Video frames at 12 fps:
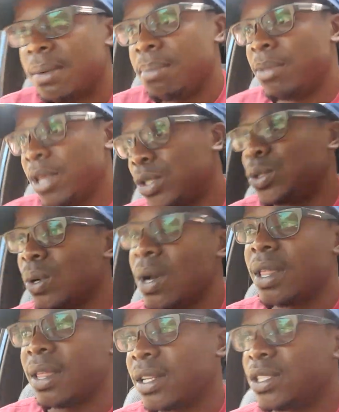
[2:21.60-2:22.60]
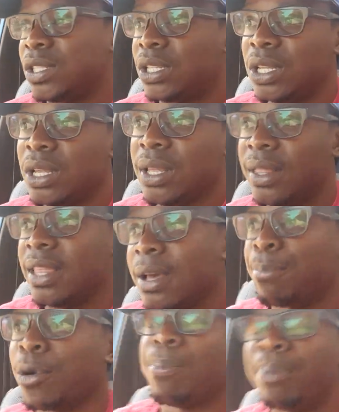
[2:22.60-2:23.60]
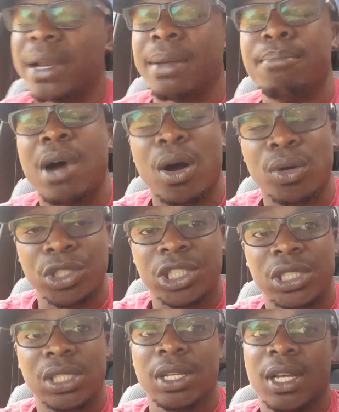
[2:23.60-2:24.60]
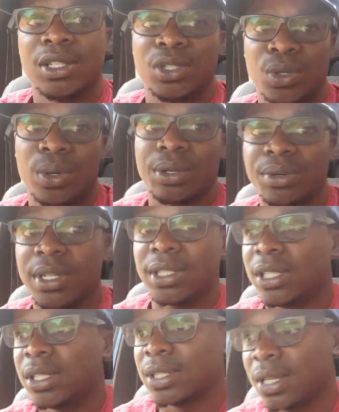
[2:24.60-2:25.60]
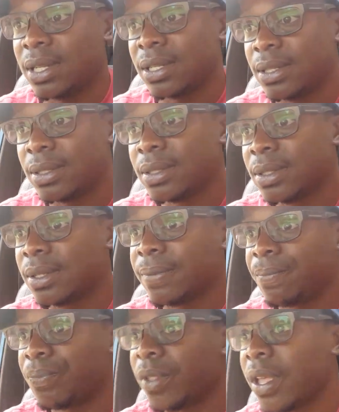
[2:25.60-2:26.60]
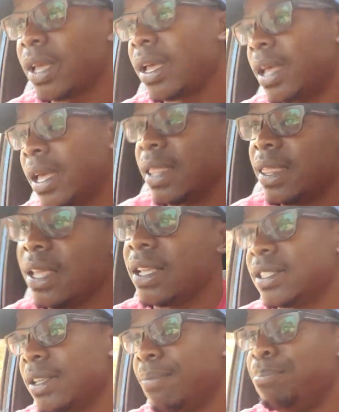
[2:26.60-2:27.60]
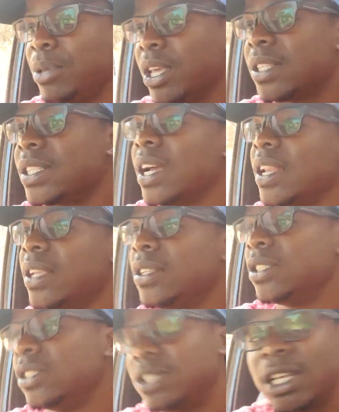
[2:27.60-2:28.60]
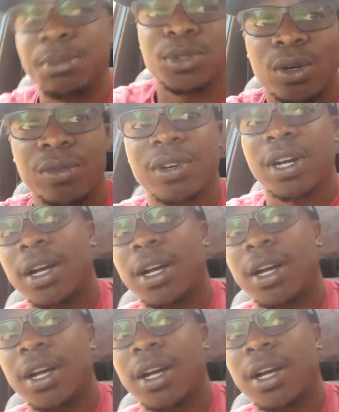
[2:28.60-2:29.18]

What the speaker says: make sure that they are properly mulched. As you know, in rain season, there is a big challenge in terms of